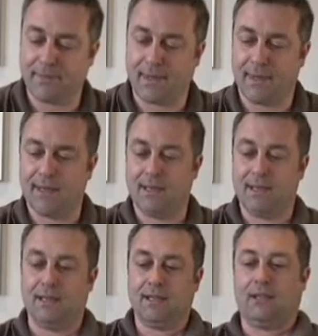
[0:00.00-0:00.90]

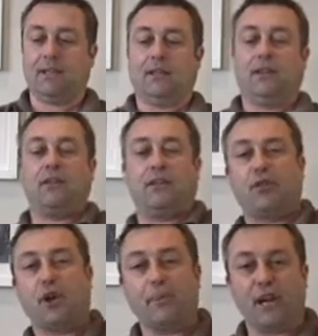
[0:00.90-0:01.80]

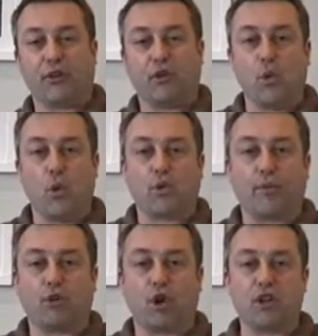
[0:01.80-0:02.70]
30 minutes north
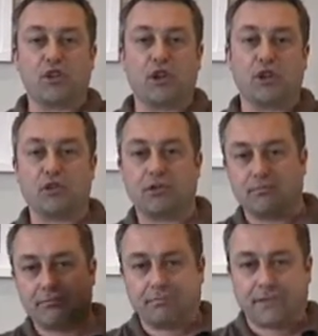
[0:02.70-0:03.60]
of
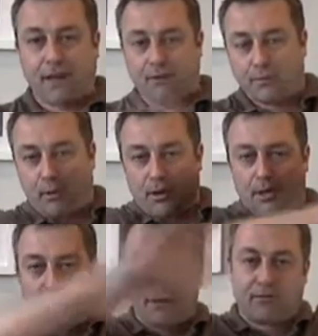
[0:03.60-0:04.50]
Christchurch, covered by
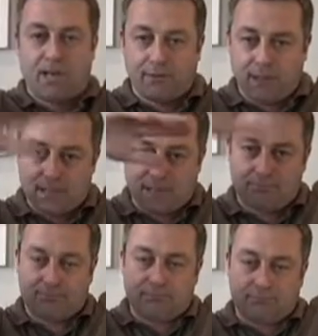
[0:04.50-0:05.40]
the kind of
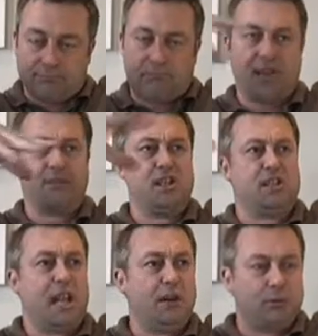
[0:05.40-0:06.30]

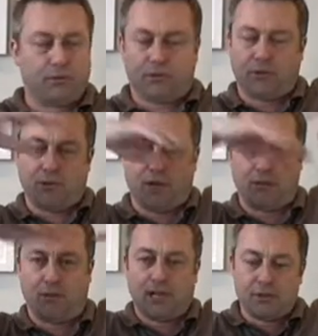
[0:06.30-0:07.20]
Teviotdale's kind
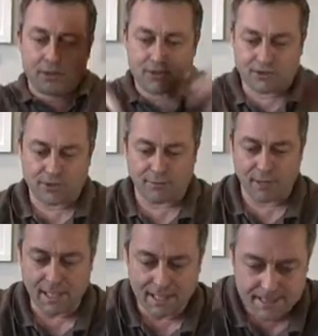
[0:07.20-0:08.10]
of ranges and stuff
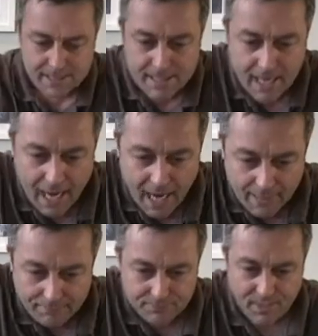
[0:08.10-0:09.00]
like that.
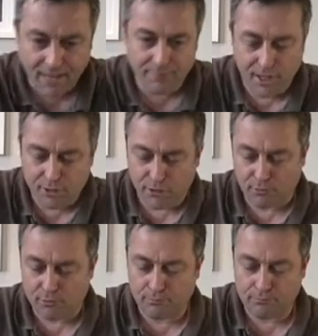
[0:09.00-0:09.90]
Have their,
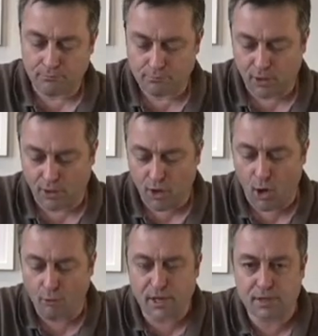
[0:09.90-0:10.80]
kind of the
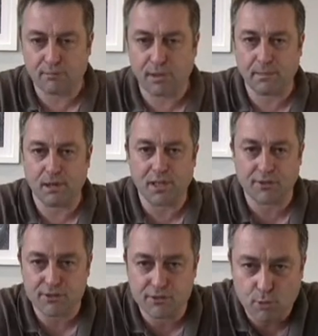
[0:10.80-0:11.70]
whole region pretty much
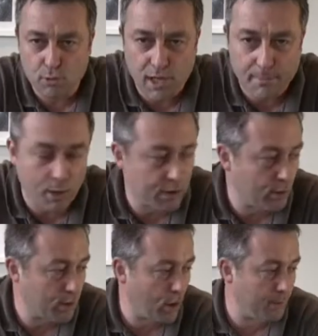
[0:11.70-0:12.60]
has its small kind of
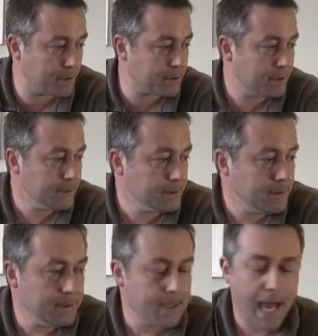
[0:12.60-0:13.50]
microclimate.
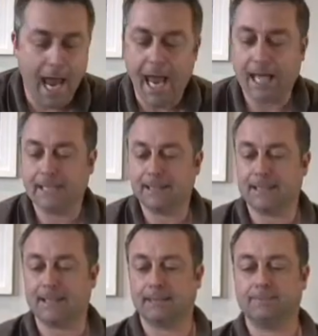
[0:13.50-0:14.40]

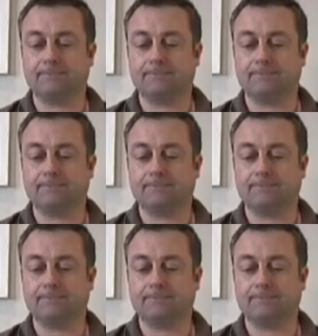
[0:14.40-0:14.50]
And